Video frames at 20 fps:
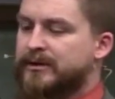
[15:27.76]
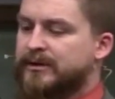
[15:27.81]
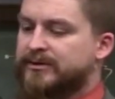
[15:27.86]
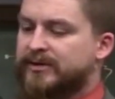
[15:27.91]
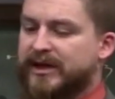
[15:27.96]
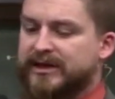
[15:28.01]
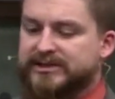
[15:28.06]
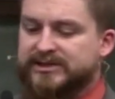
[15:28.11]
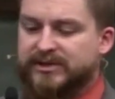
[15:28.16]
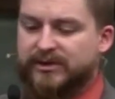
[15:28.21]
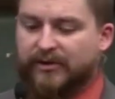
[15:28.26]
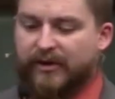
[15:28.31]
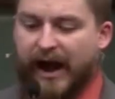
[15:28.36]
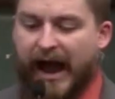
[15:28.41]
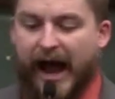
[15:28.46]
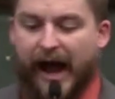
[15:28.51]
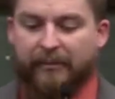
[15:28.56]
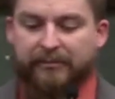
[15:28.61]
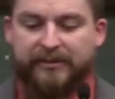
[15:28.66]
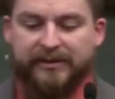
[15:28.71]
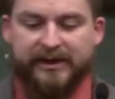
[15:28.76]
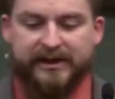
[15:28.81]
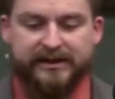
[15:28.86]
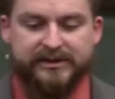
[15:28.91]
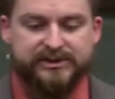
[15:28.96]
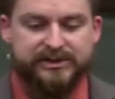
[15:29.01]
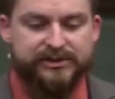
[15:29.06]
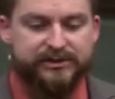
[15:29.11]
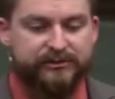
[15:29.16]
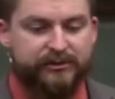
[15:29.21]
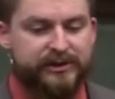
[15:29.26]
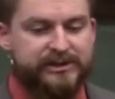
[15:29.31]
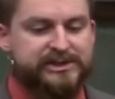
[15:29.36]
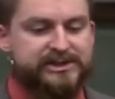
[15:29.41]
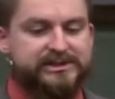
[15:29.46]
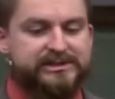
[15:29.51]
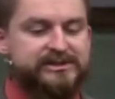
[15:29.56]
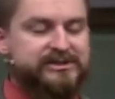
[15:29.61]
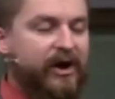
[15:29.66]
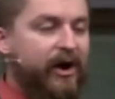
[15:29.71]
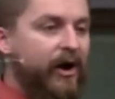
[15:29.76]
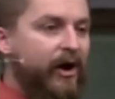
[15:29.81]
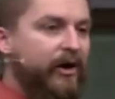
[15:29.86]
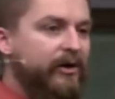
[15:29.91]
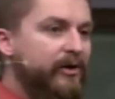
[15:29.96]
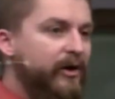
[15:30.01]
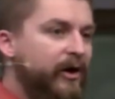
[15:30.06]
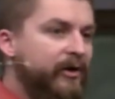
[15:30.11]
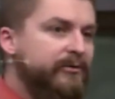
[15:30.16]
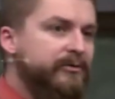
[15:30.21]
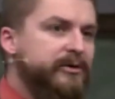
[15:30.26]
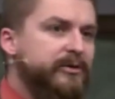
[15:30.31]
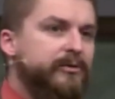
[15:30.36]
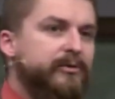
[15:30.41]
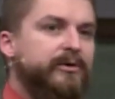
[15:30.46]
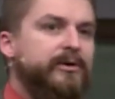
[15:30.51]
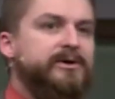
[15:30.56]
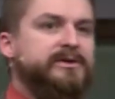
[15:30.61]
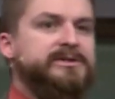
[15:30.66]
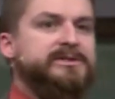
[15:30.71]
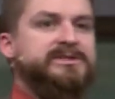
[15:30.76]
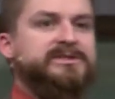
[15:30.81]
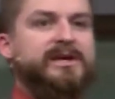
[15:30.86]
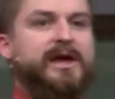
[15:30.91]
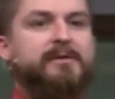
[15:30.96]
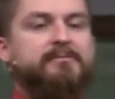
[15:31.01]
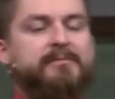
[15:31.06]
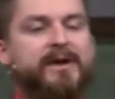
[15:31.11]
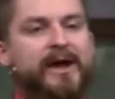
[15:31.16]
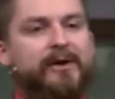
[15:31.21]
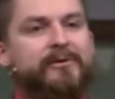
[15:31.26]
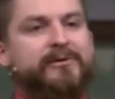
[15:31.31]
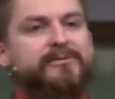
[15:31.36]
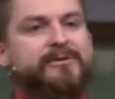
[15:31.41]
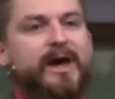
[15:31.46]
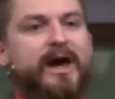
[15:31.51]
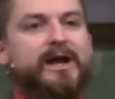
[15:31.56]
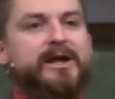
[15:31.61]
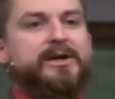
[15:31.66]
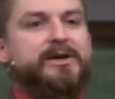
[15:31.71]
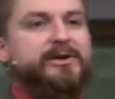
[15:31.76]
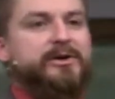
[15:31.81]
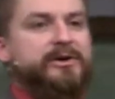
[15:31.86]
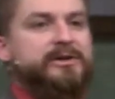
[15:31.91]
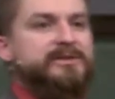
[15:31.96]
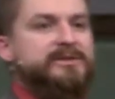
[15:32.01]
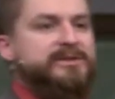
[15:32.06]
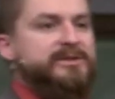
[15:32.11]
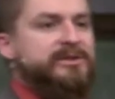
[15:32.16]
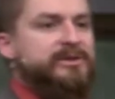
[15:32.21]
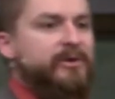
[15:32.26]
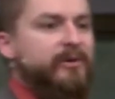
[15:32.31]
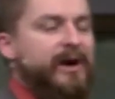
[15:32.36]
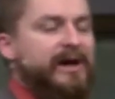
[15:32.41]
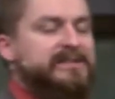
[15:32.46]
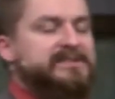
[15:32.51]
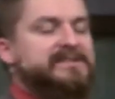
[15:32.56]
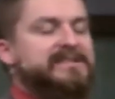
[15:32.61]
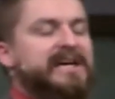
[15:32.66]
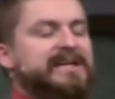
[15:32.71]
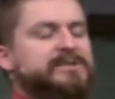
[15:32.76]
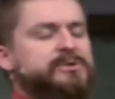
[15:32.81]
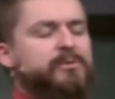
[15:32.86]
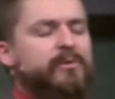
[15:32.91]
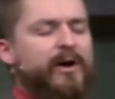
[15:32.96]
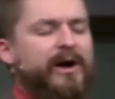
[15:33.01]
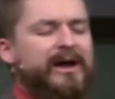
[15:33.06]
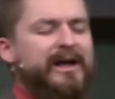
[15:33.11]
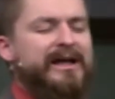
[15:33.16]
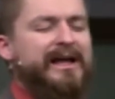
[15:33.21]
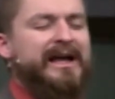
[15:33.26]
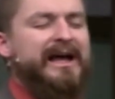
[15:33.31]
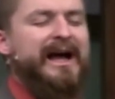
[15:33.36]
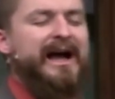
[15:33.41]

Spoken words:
Things that are happening to Christians all over the world, and you say, man, we've got it good in the U.S. Guess what?